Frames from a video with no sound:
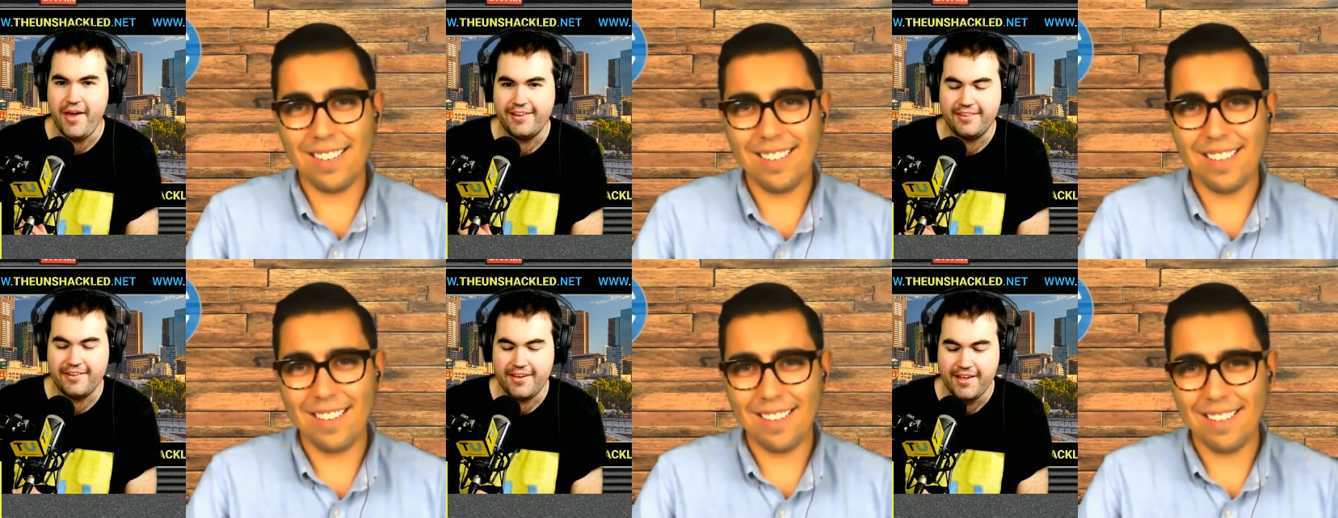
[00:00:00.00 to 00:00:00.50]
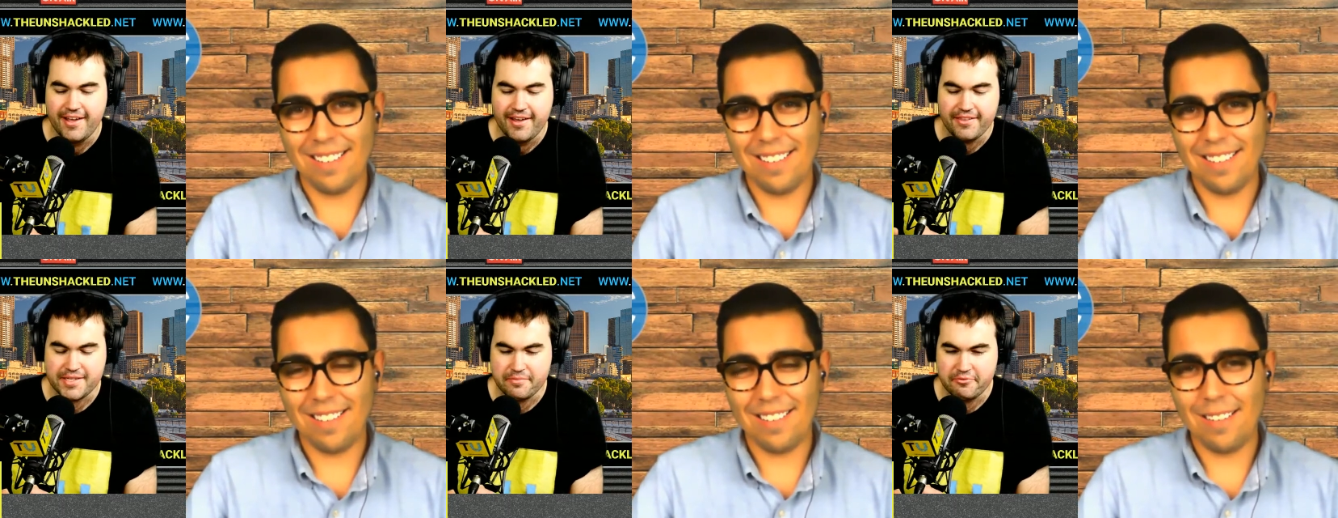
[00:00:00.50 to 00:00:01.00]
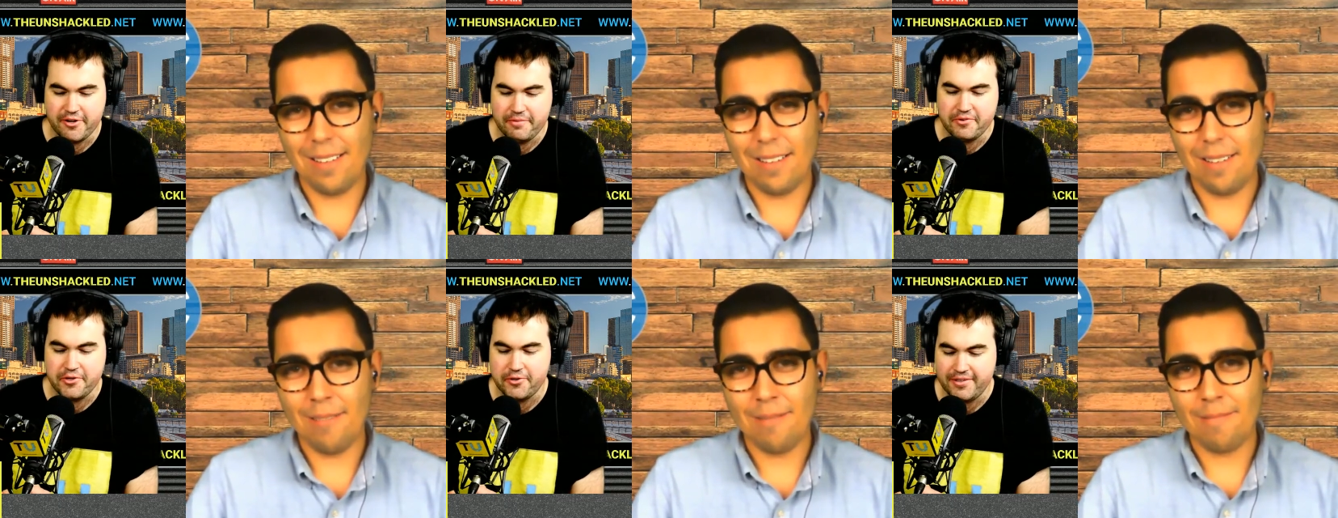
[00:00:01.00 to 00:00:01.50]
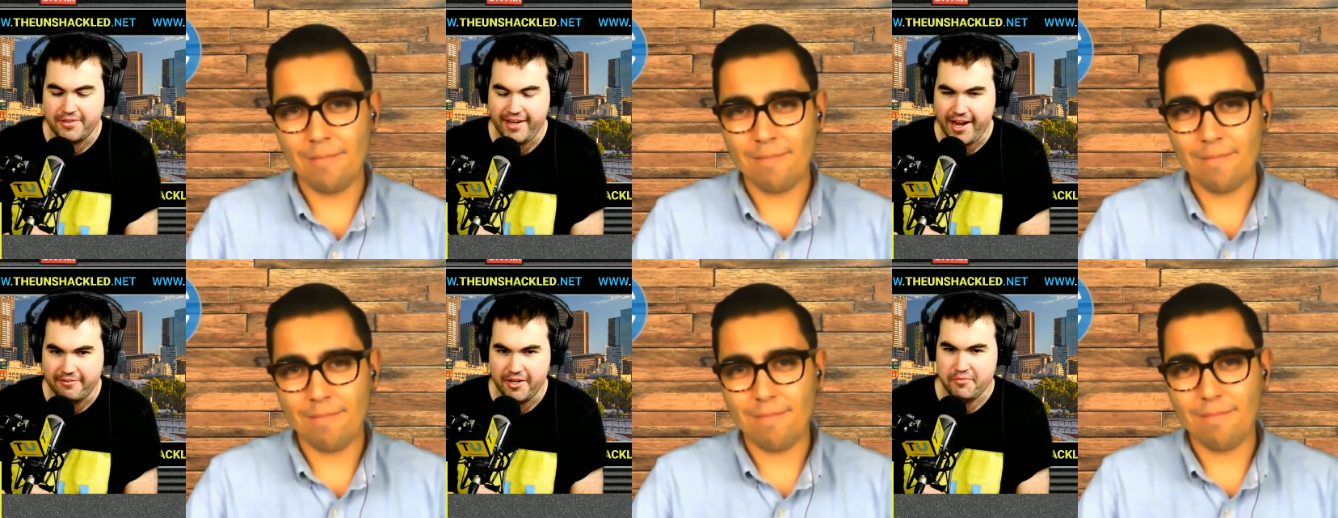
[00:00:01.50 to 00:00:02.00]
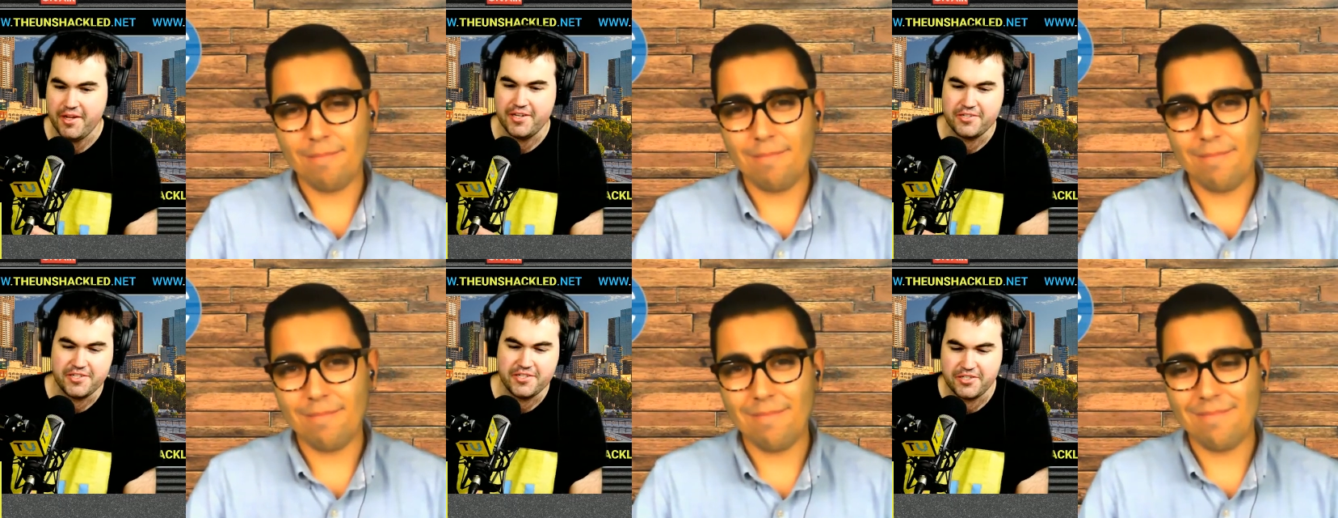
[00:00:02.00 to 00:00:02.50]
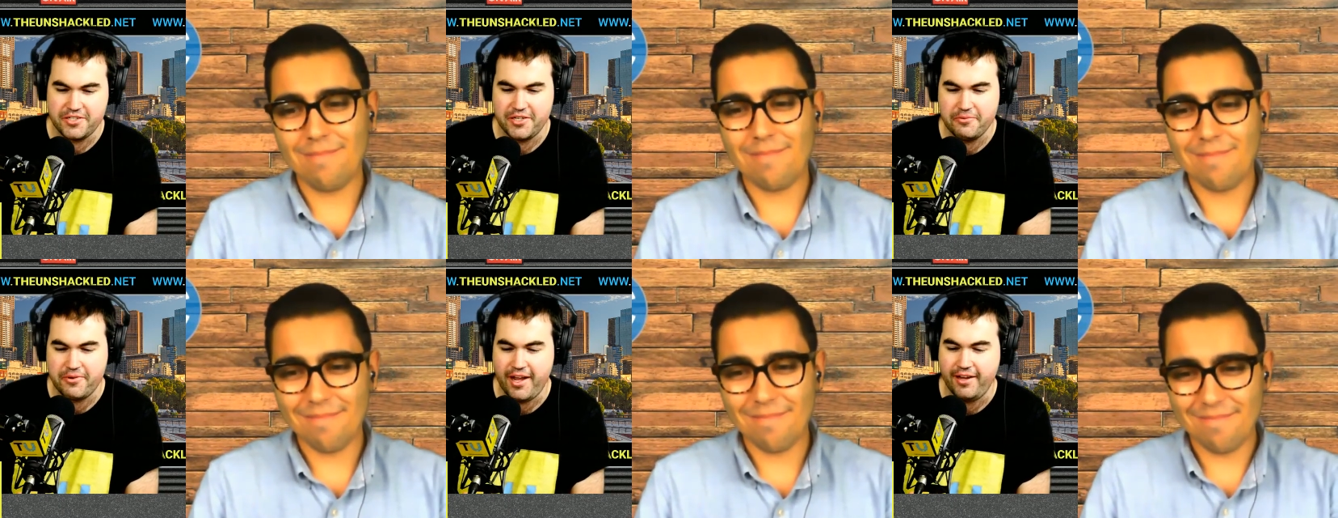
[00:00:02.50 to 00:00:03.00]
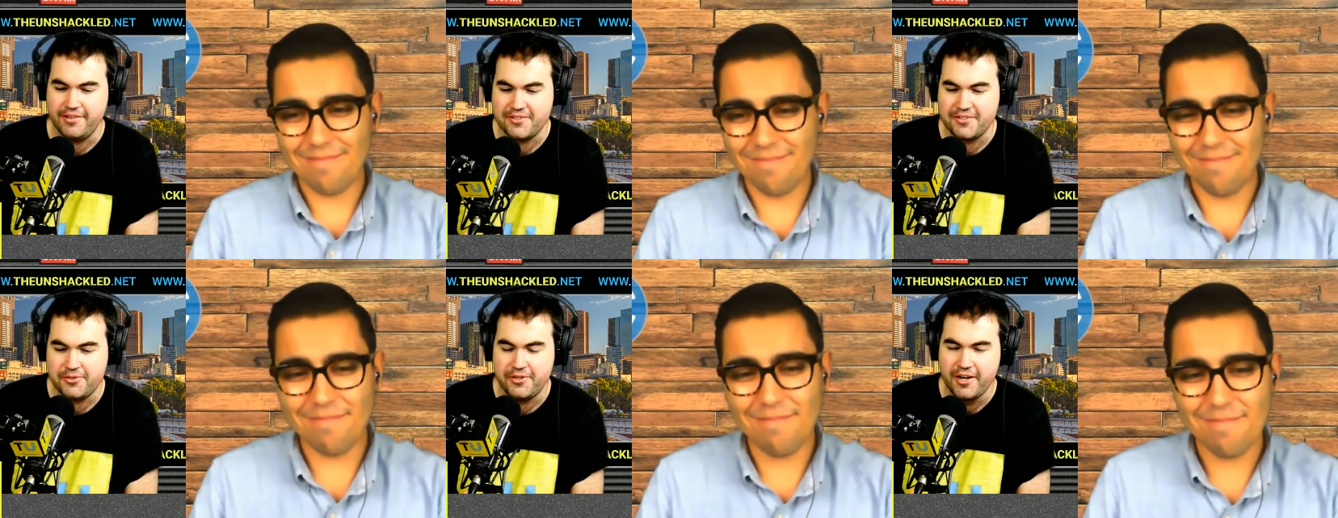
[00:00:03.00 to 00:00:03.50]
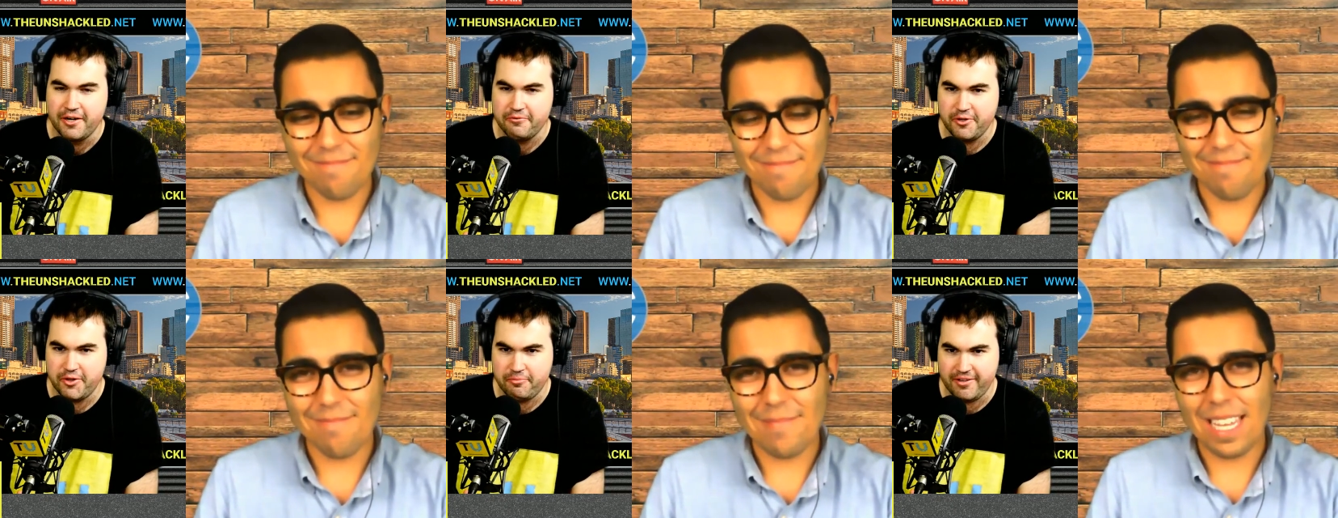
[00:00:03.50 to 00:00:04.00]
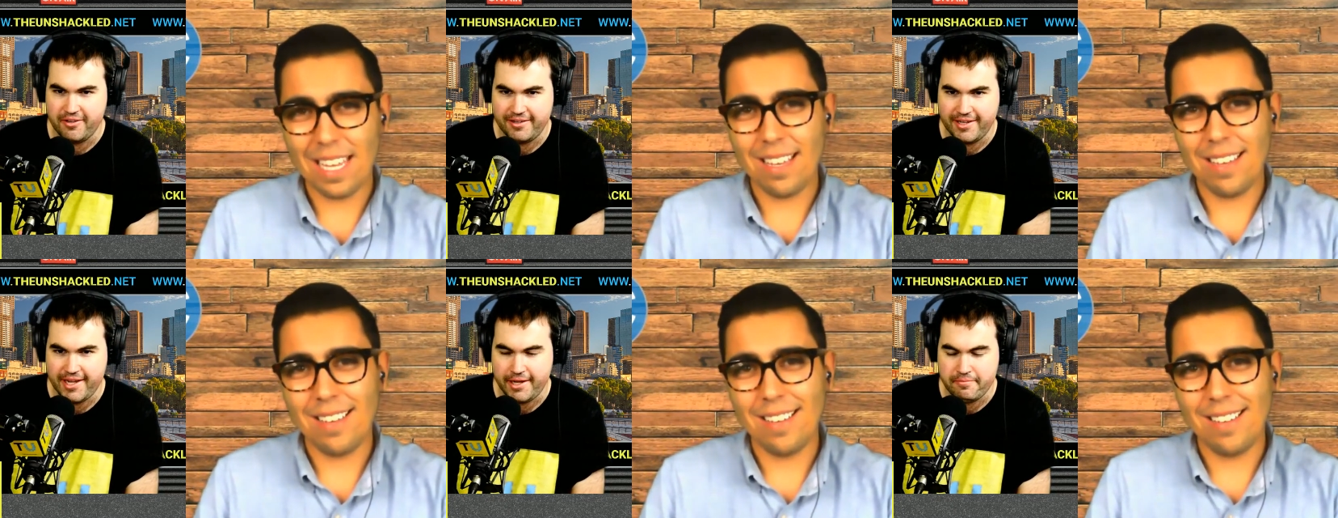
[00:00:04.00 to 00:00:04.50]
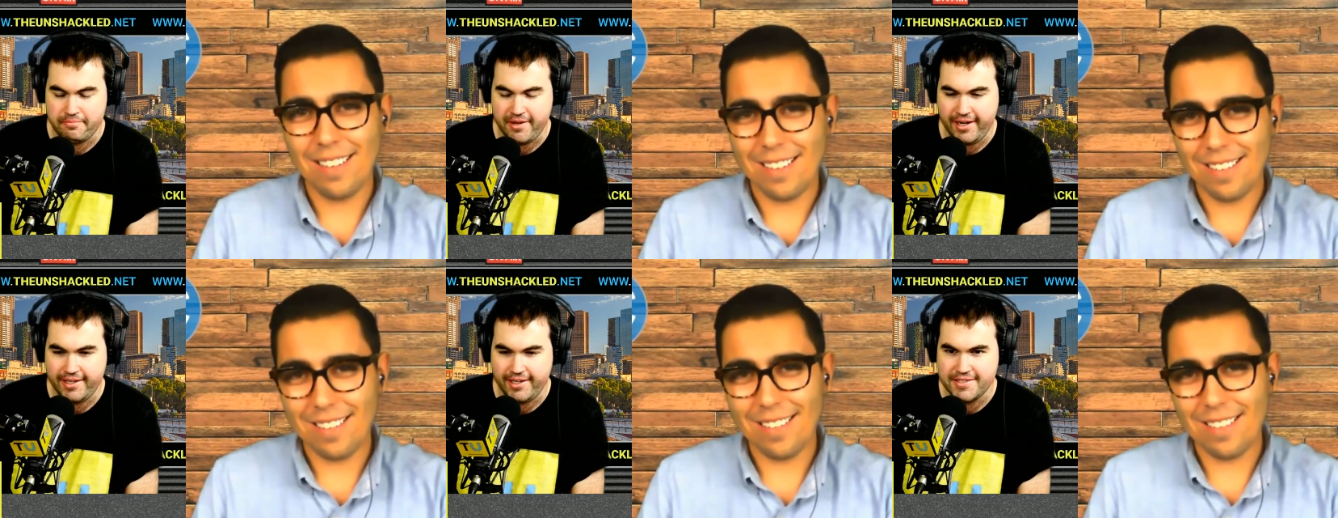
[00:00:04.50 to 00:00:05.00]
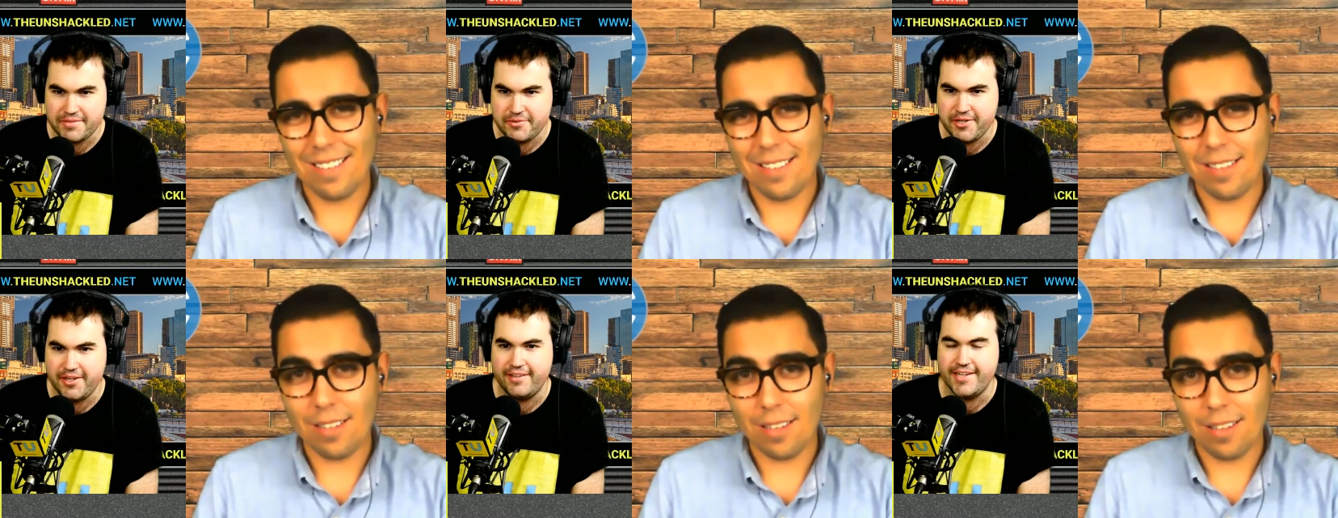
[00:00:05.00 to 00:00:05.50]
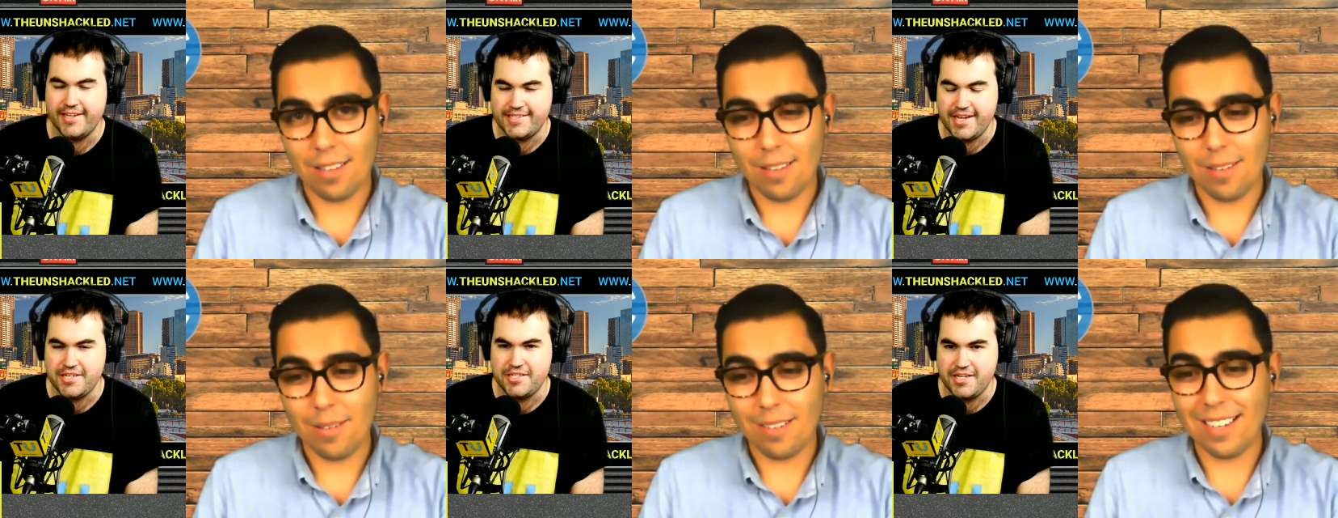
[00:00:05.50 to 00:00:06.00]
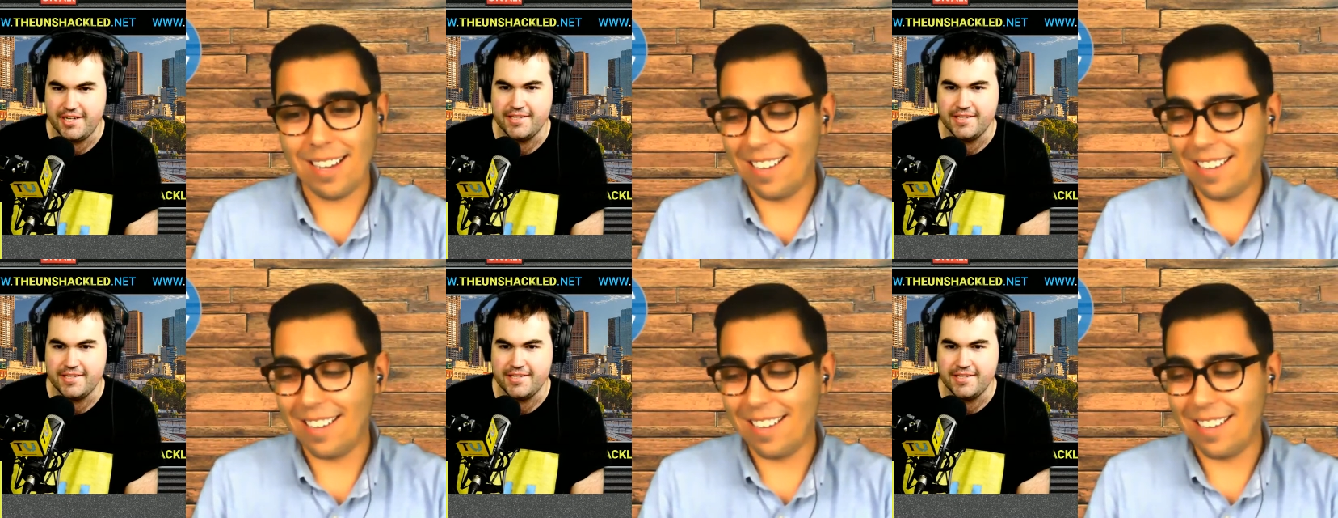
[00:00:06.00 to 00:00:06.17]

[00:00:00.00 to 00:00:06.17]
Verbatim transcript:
Speaker 1: the, the Supreme Court in our image, or just you wait until Ruth uh, Bader Ginsburg uh, says she's